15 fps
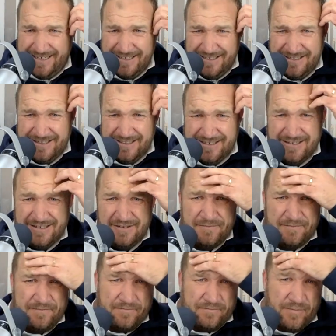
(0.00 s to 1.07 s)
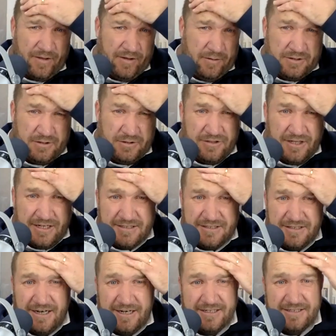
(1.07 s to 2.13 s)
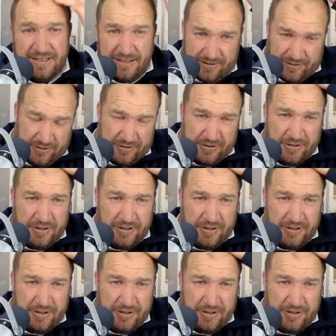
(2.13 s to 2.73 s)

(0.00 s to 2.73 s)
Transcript: I think it was 2019, dude.